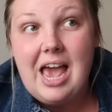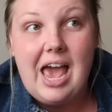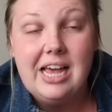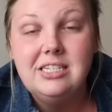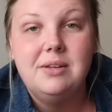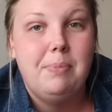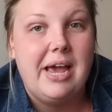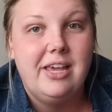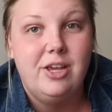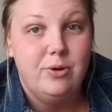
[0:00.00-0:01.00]
And by
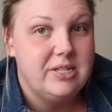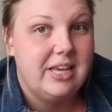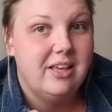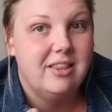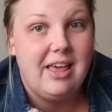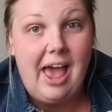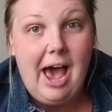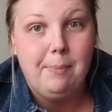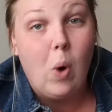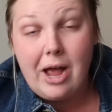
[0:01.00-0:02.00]
using the
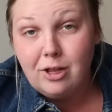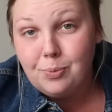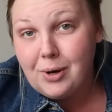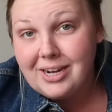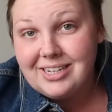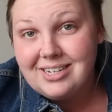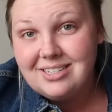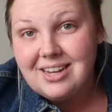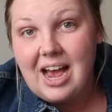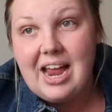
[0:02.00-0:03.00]
app while
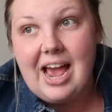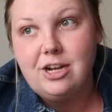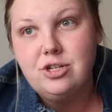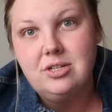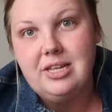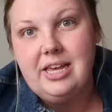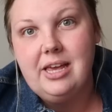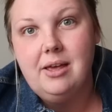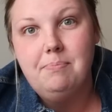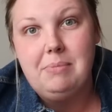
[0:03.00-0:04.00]
pregnant, I
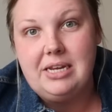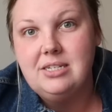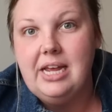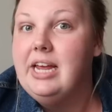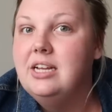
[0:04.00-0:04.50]
actually maintained